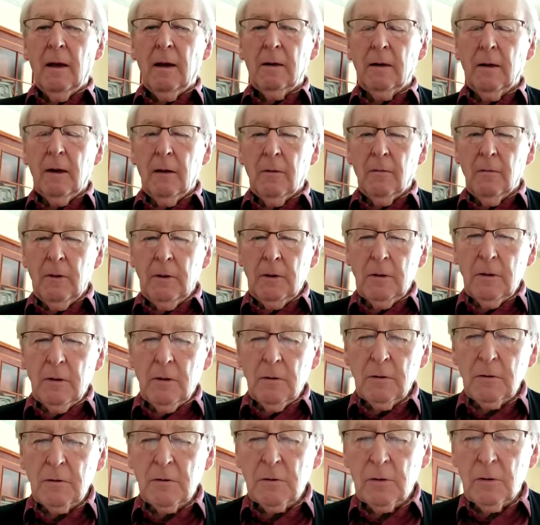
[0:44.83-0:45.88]
and I'll read
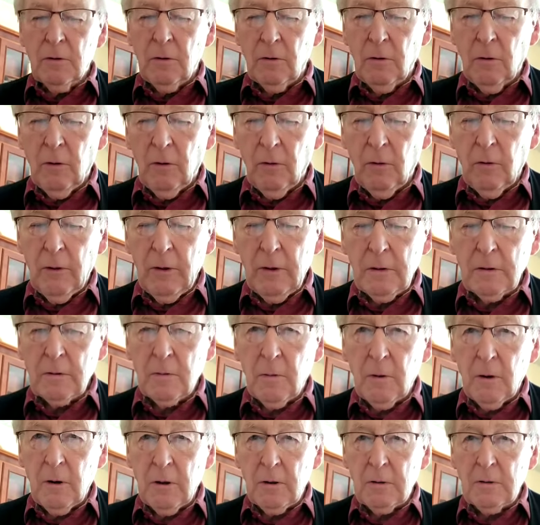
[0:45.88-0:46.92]
those to you. These
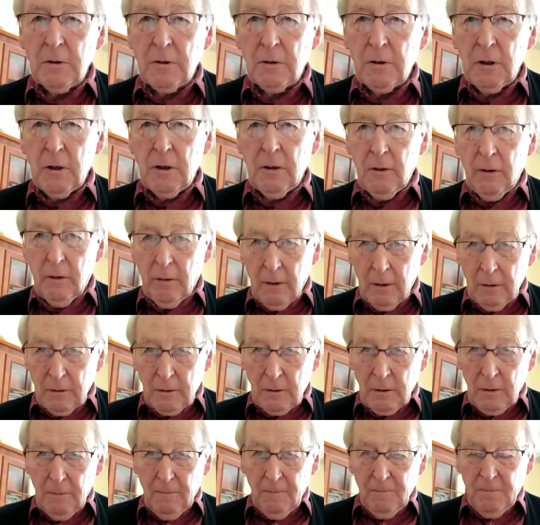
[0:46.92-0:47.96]
words say
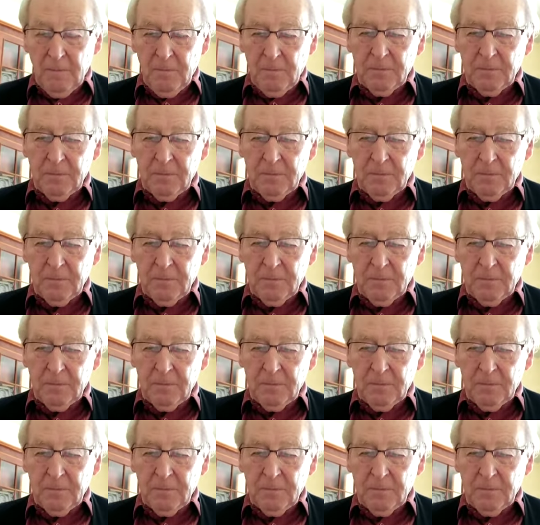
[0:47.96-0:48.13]
this: